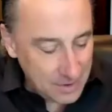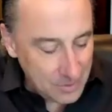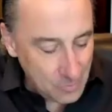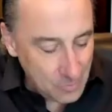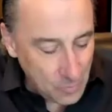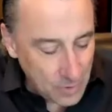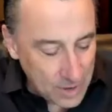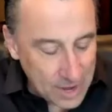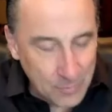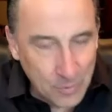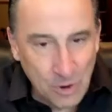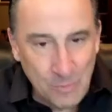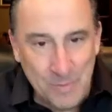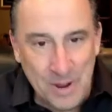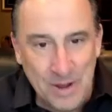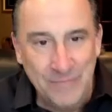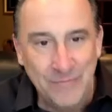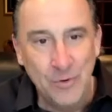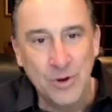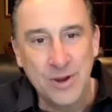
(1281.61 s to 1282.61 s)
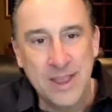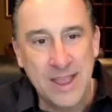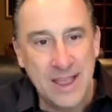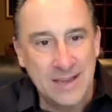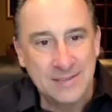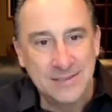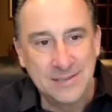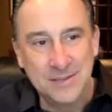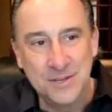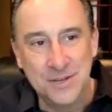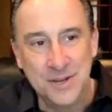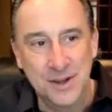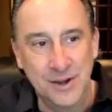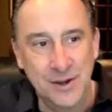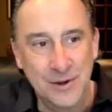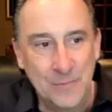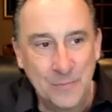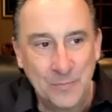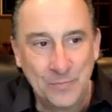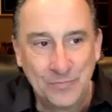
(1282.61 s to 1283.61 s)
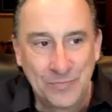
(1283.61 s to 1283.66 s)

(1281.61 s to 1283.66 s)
when I wrote my forecast this year,